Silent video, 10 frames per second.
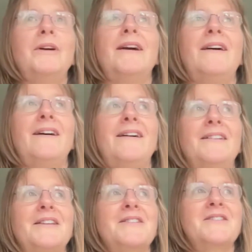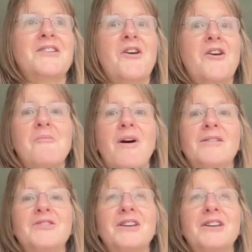there's so
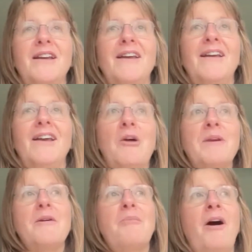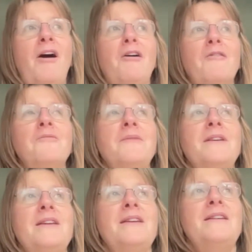much. I mean, apart from
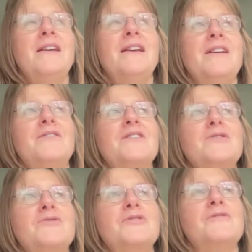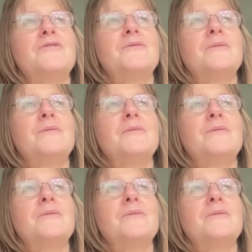the sort of